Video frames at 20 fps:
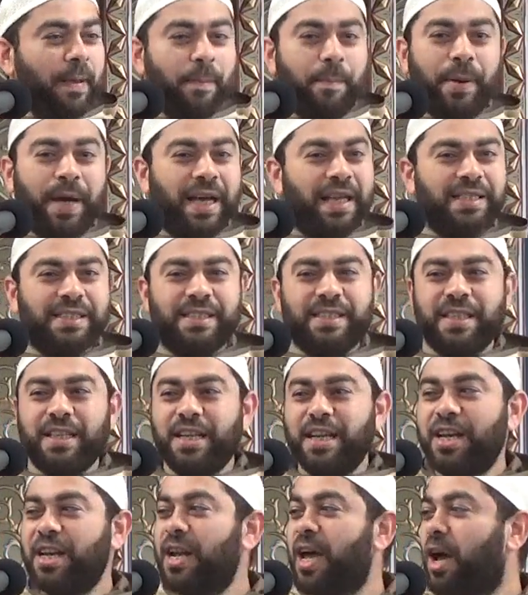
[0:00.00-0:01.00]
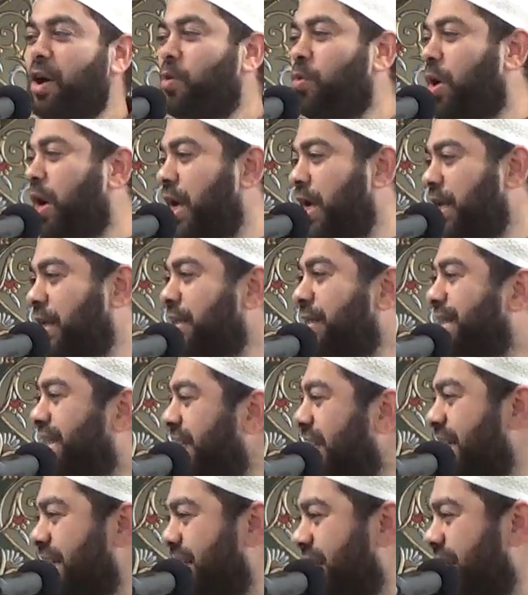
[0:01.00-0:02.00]
But no one
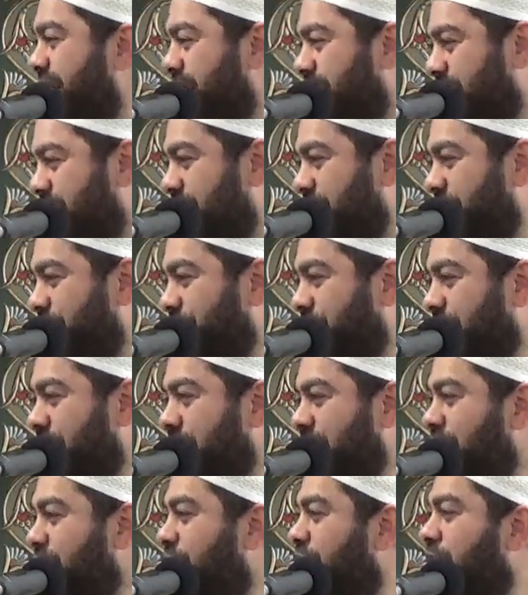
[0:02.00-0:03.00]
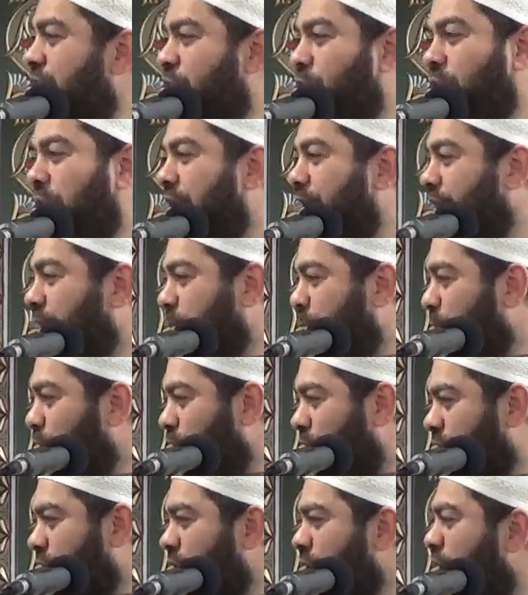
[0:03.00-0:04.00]
does this. No other
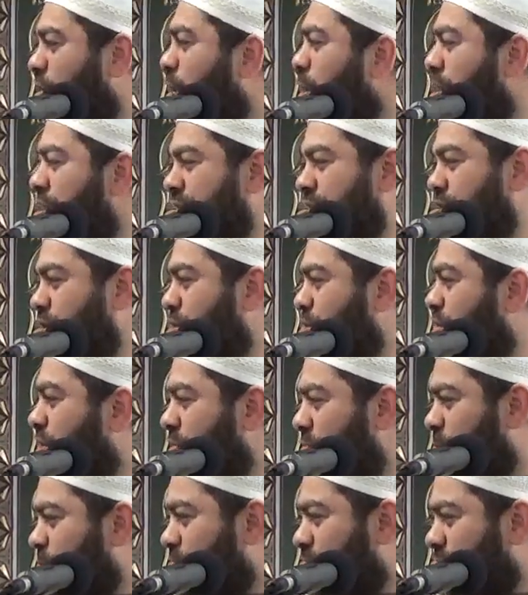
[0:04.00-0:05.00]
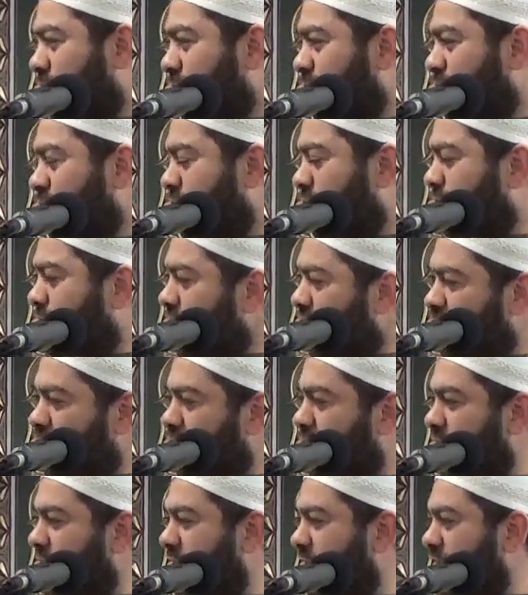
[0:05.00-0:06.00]
book, no other scripture, the
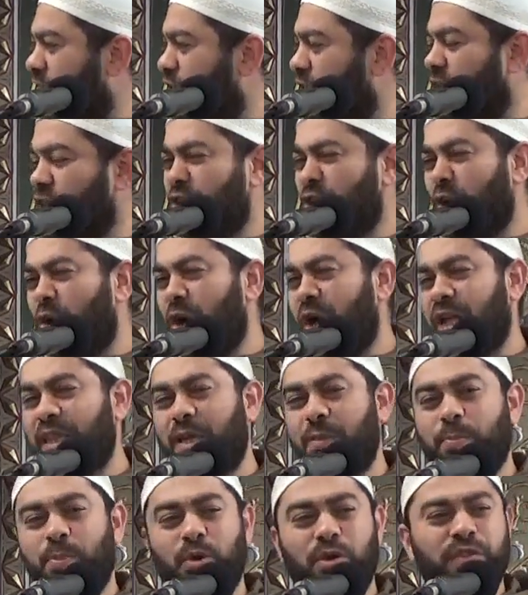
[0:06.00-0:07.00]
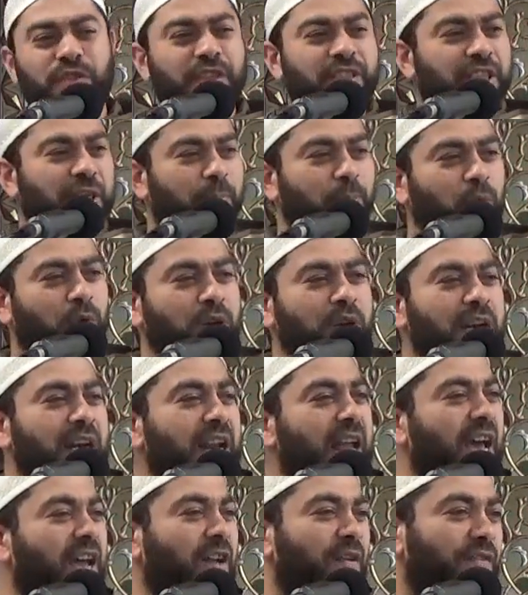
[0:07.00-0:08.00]
Torah, the Injil, no other book, the Zabur,
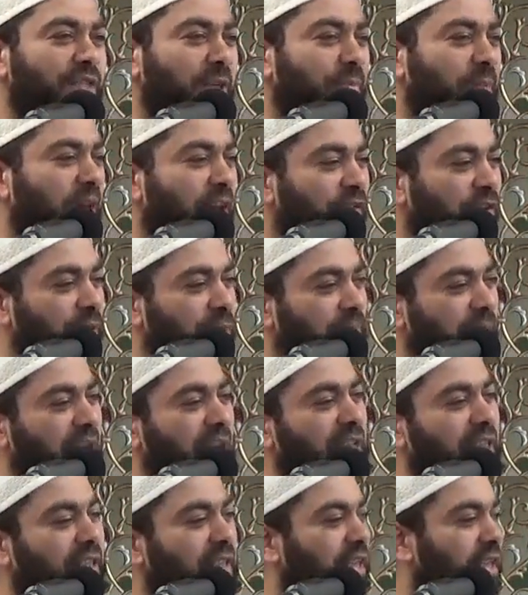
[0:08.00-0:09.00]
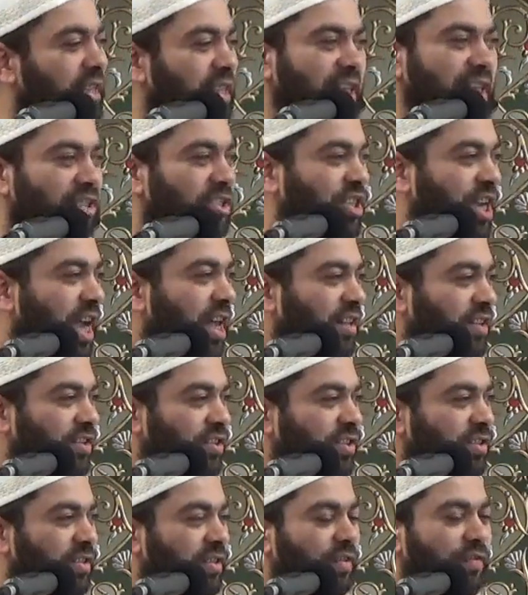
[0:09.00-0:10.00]
none of them ever made these
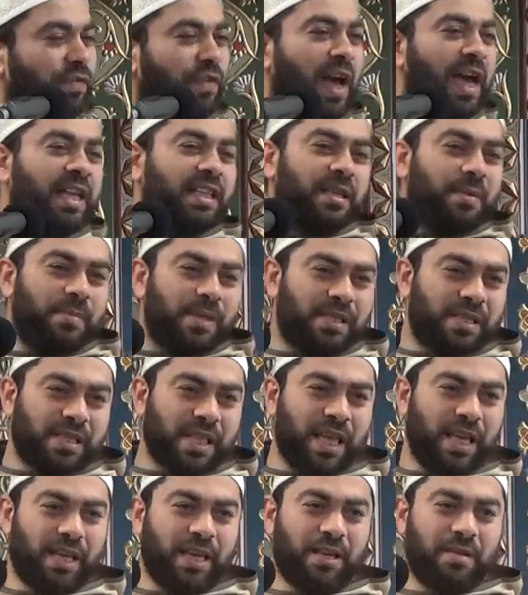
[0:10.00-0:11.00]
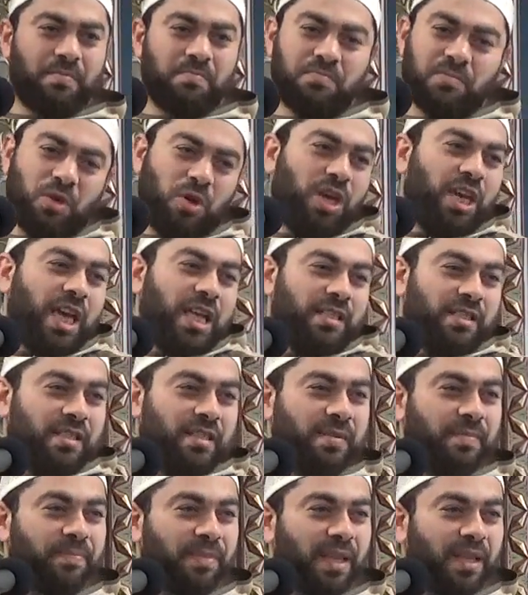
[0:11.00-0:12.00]
challenges. Find a mistake. You can't.
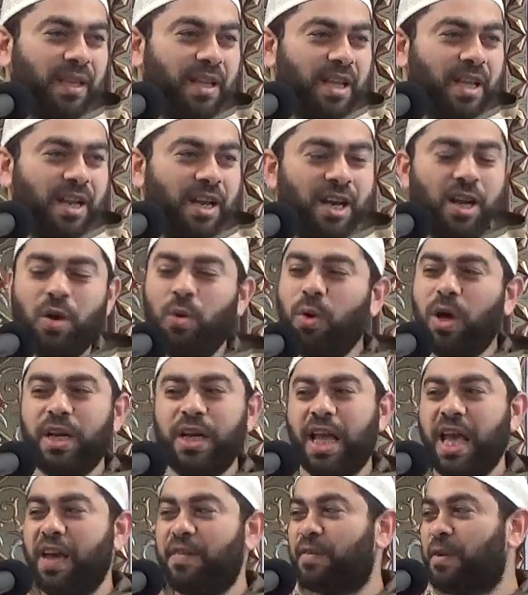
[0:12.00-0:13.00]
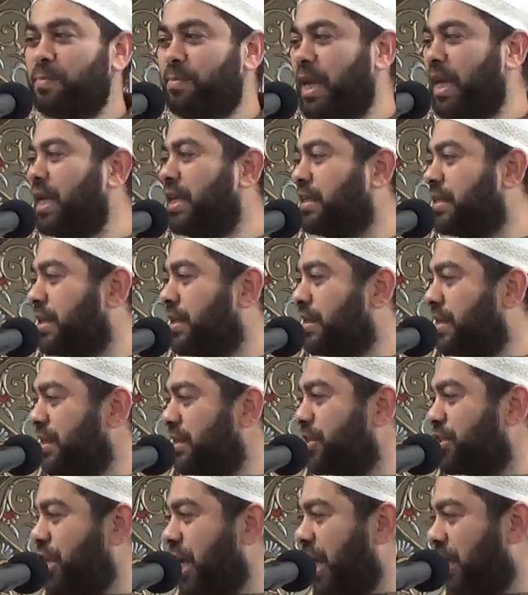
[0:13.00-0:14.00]
No one ever made
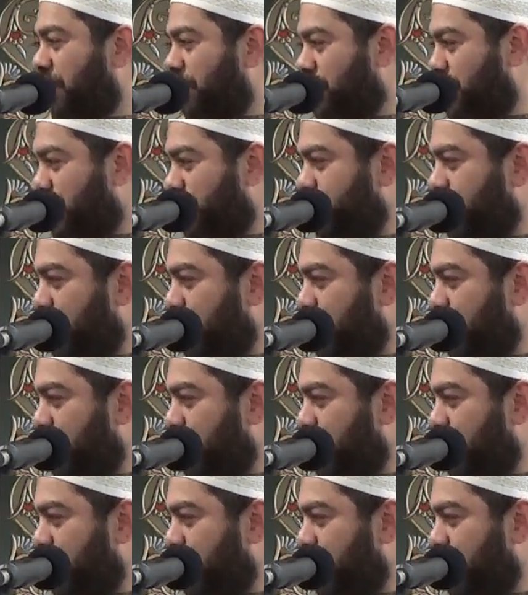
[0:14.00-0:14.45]
this challenge.